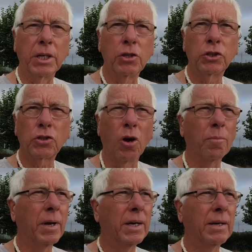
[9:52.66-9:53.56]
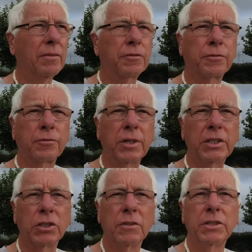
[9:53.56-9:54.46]
a good stop. Uh, free
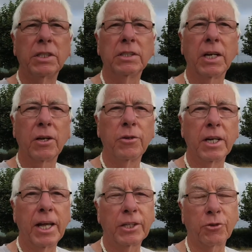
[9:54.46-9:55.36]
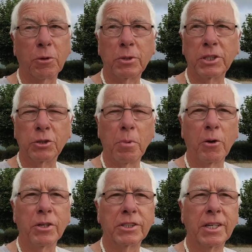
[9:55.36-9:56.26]
services, including electric, which is a
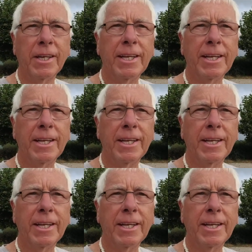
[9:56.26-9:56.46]
bonus.